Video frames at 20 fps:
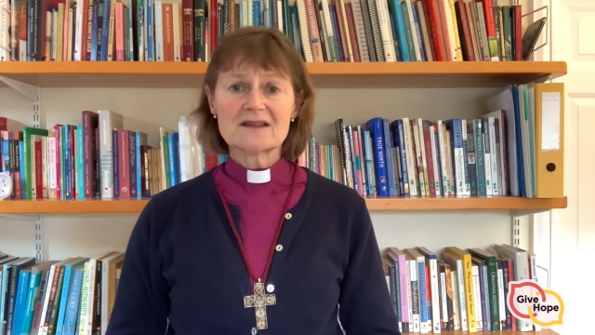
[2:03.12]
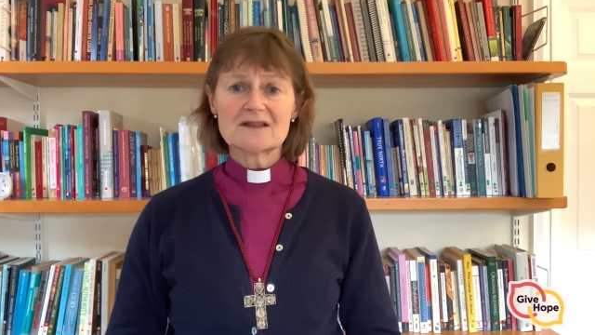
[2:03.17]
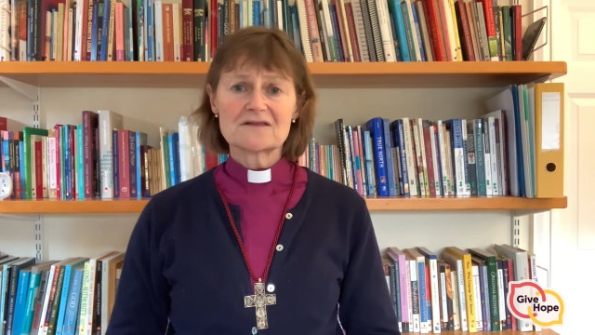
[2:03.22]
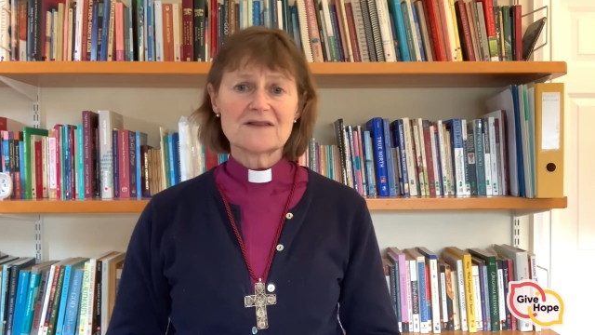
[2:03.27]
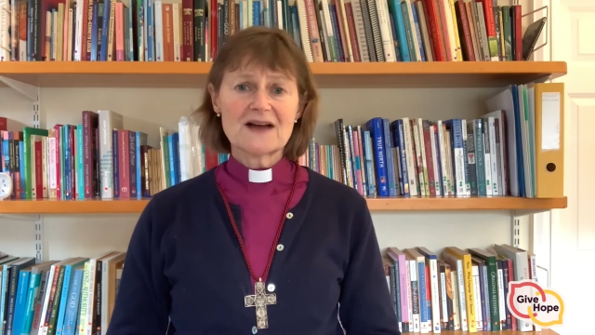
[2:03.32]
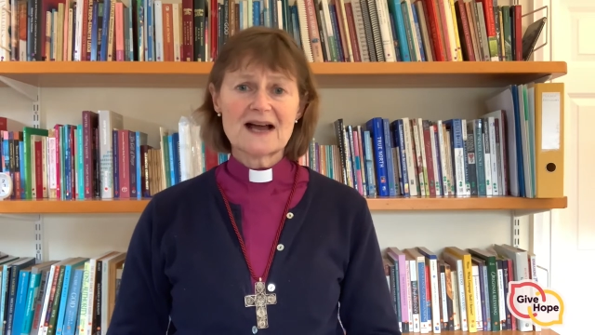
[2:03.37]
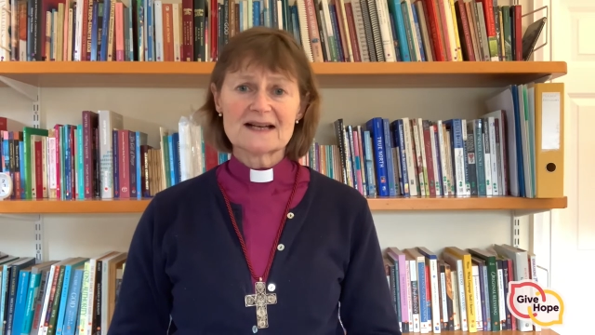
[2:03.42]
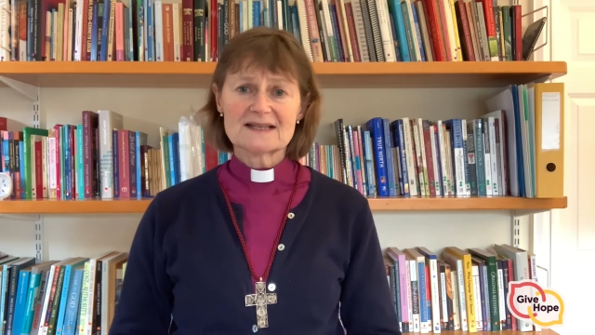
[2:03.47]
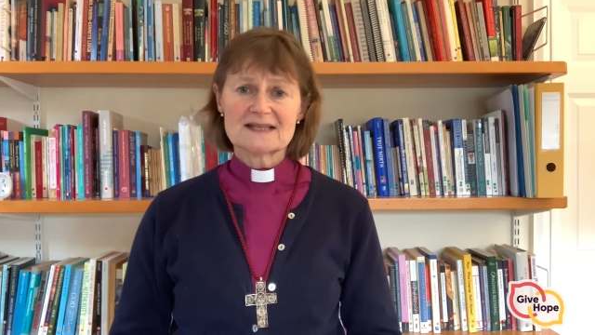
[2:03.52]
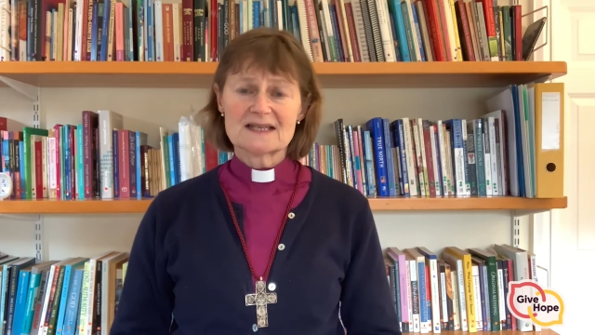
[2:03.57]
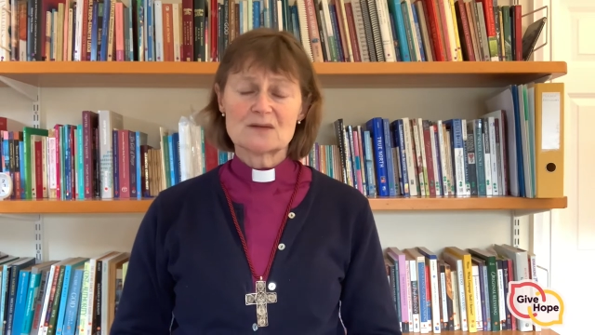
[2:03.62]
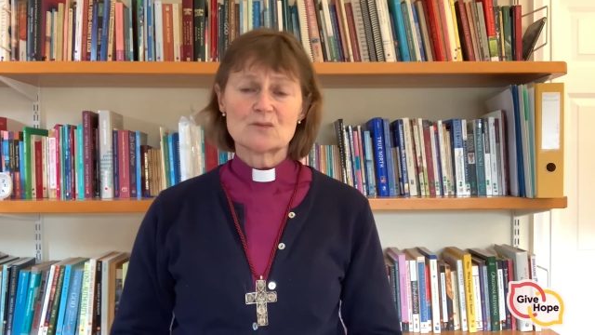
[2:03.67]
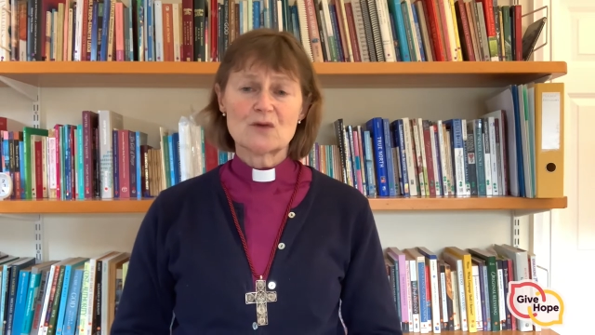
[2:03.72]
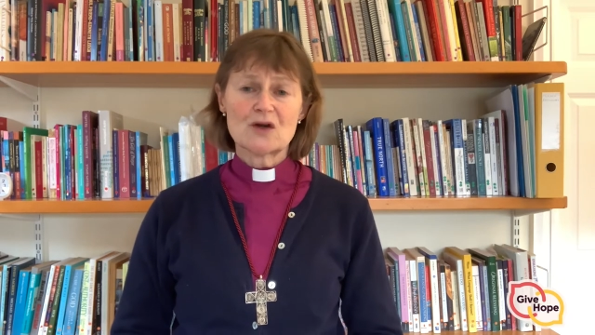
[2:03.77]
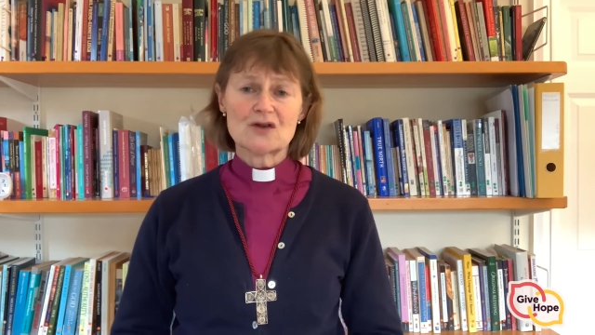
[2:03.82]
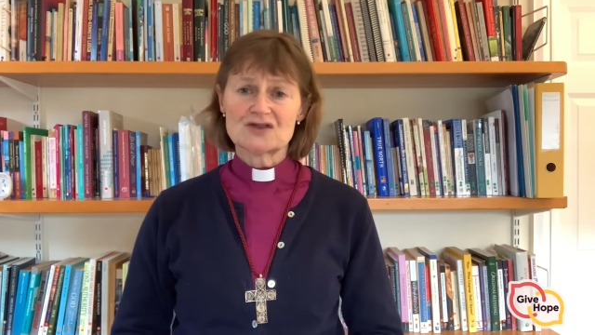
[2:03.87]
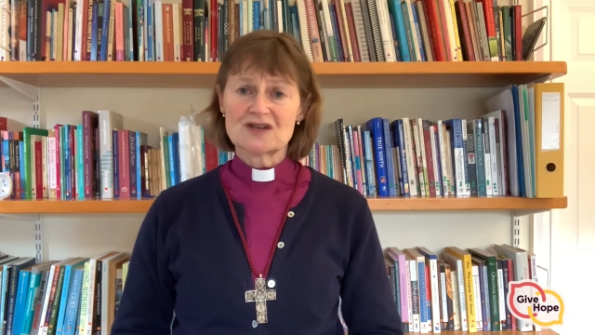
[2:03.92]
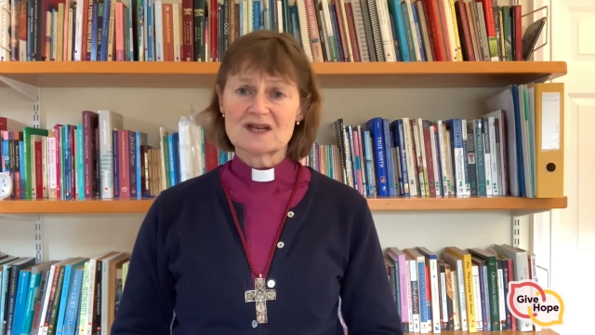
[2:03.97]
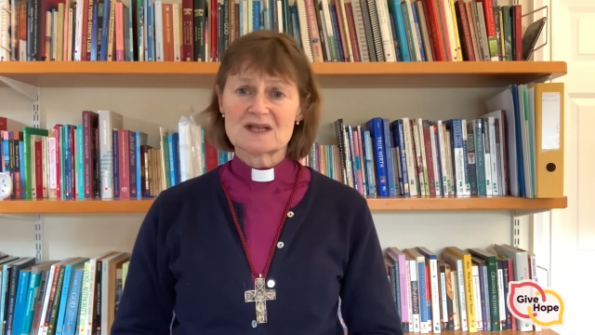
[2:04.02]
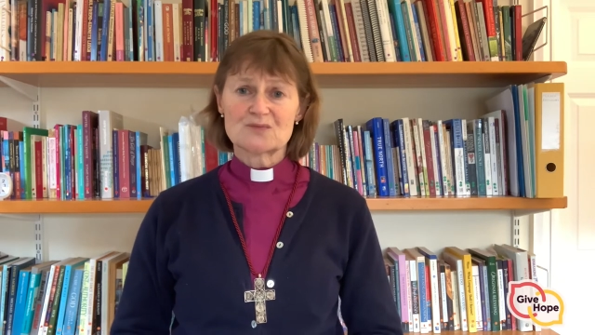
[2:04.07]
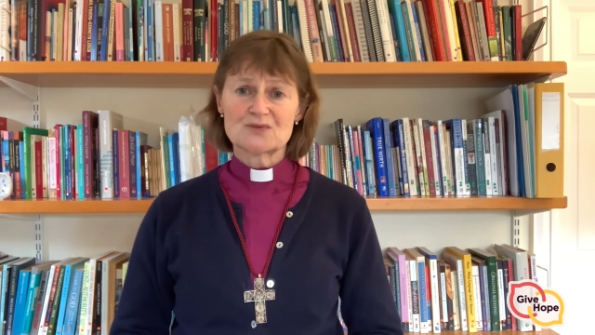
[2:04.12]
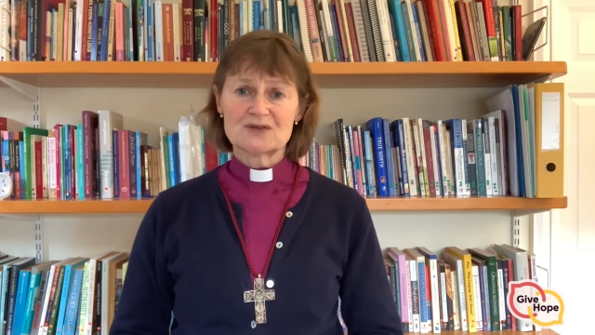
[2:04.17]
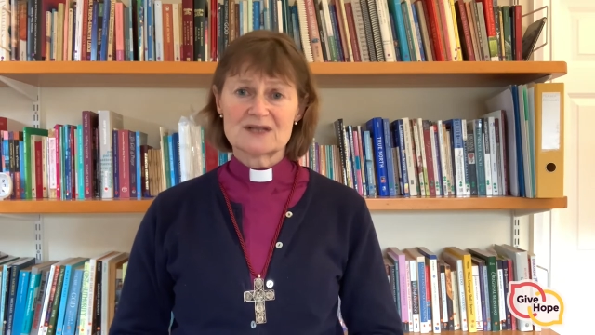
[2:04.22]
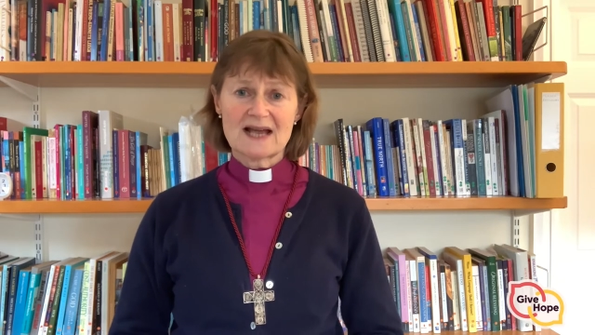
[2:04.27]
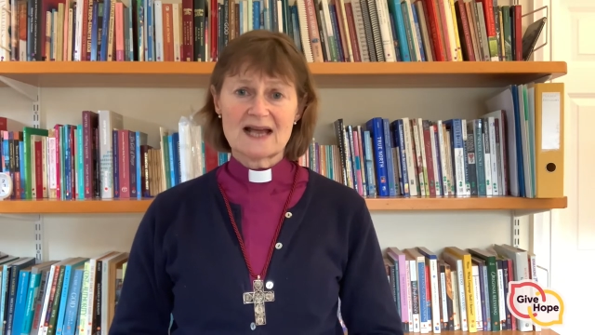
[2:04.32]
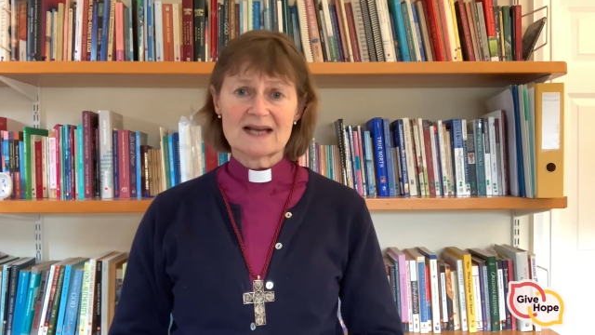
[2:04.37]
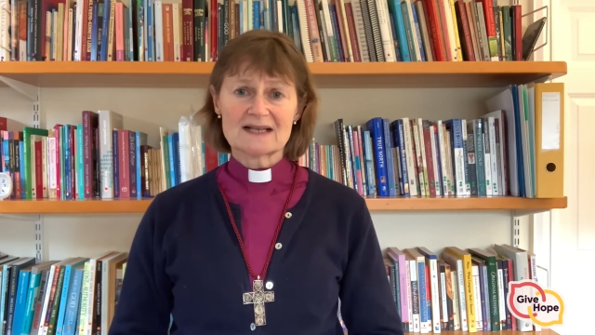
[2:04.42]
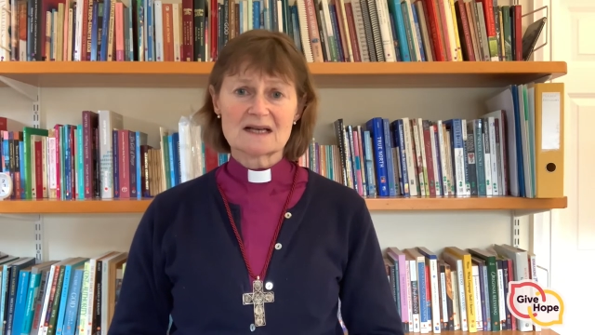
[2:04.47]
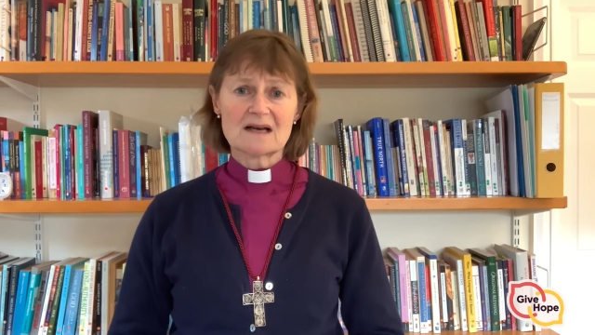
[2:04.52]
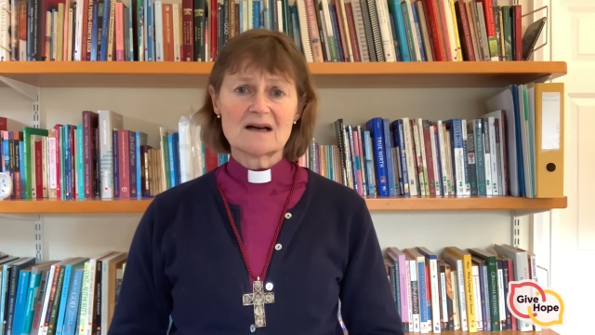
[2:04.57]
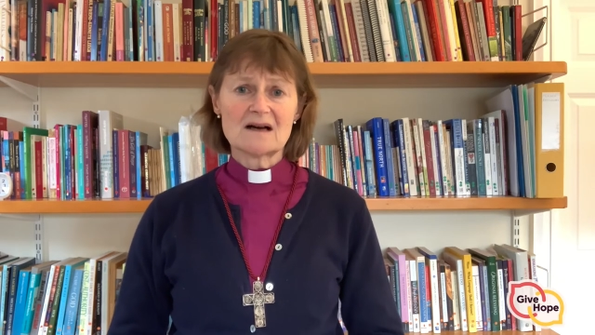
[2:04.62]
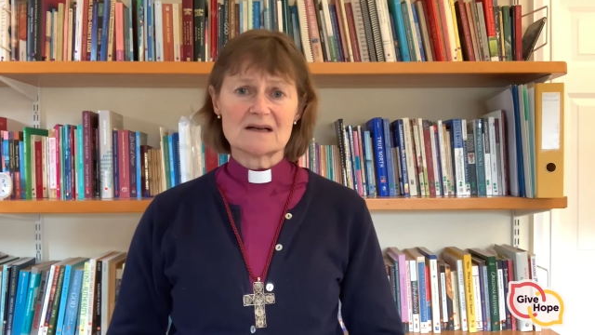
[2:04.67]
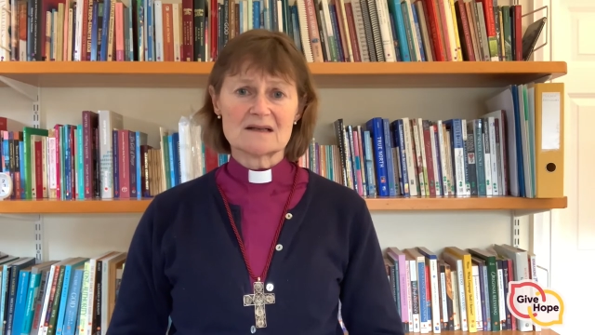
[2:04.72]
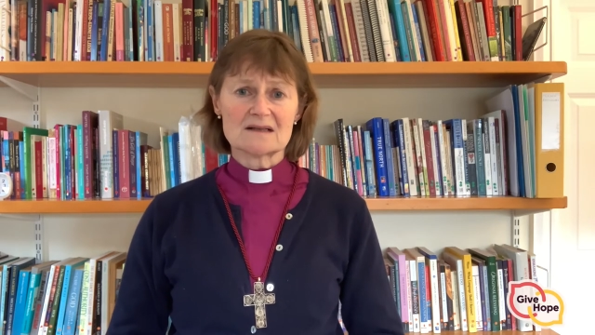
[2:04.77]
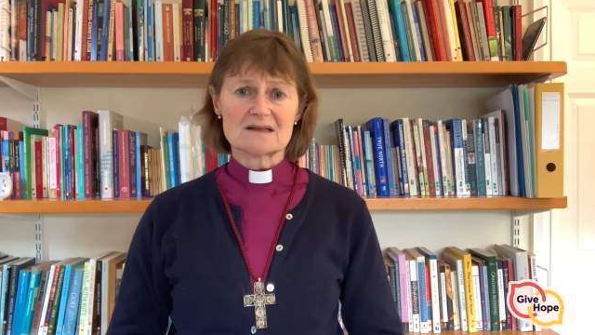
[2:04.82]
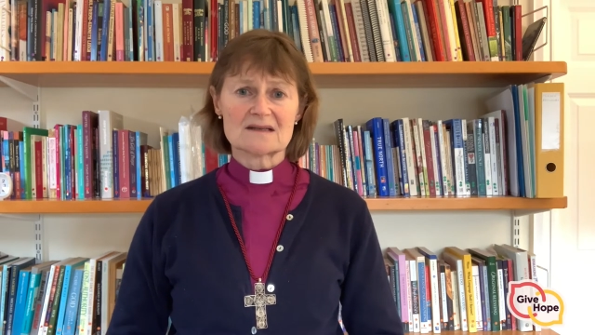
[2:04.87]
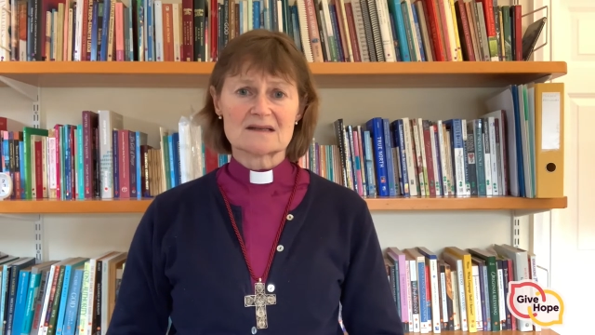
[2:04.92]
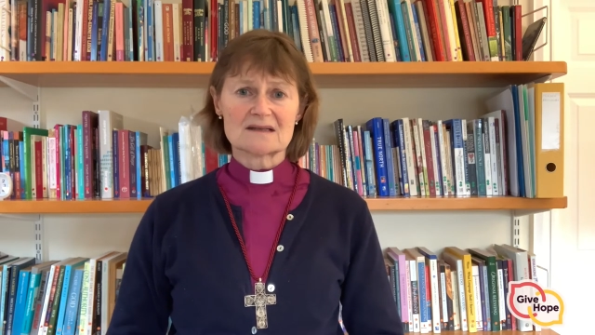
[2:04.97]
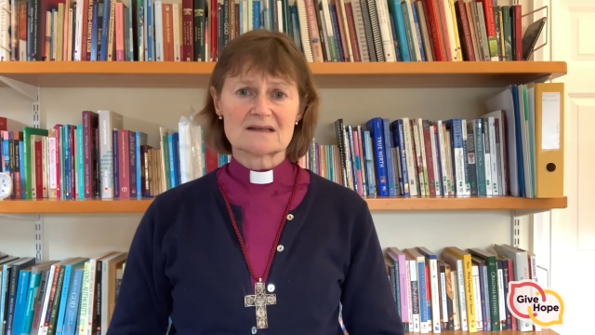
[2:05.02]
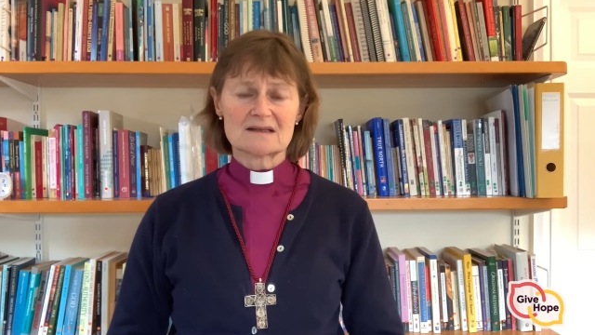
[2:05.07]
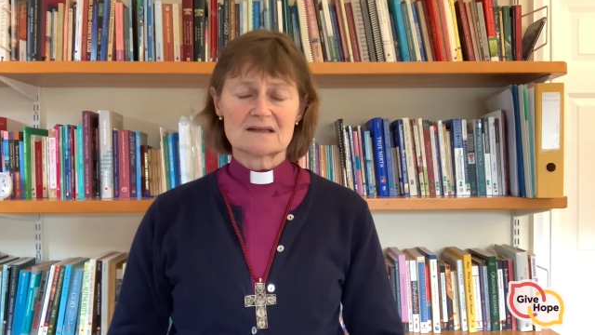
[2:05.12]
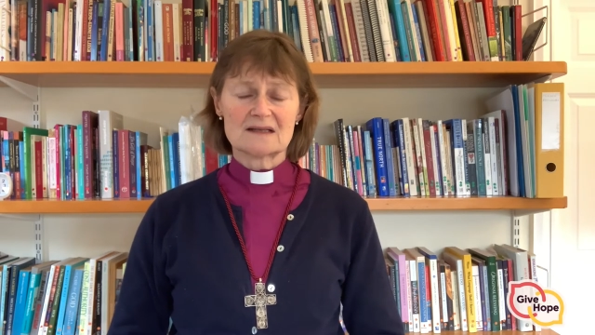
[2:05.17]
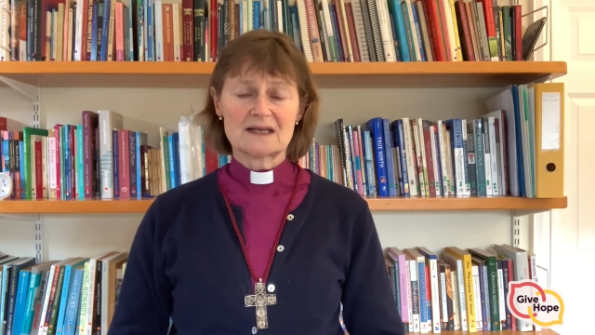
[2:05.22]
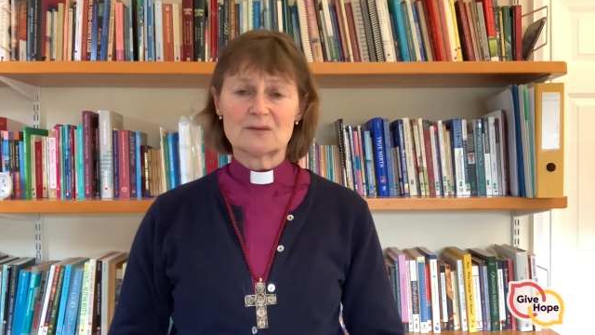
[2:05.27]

the vaccine won't just protect us,